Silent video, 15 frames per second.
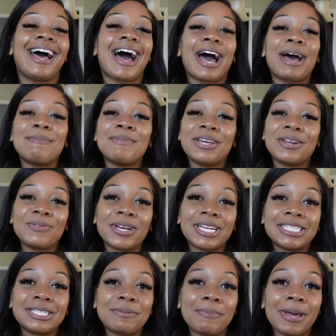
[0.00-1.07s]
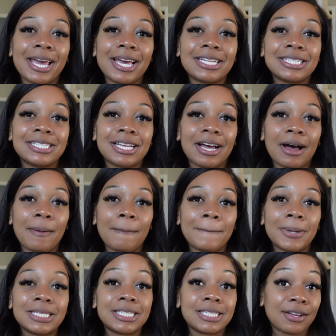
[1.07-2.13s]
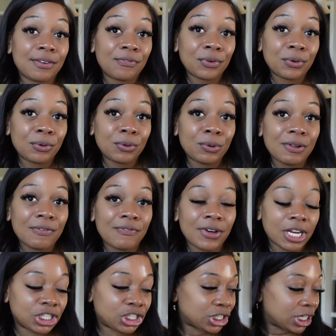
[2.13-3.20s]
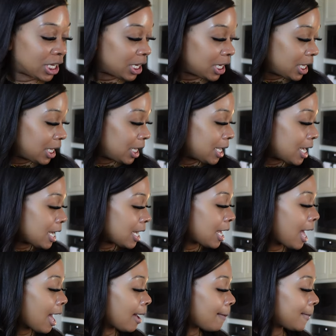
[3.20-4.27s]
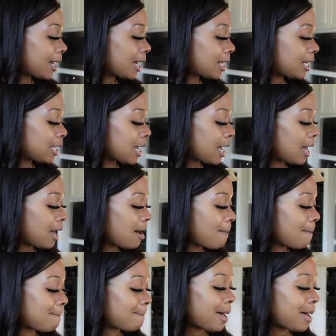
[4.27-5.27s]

I'm getting ready to make some seafood fettuccine. I'm cutting up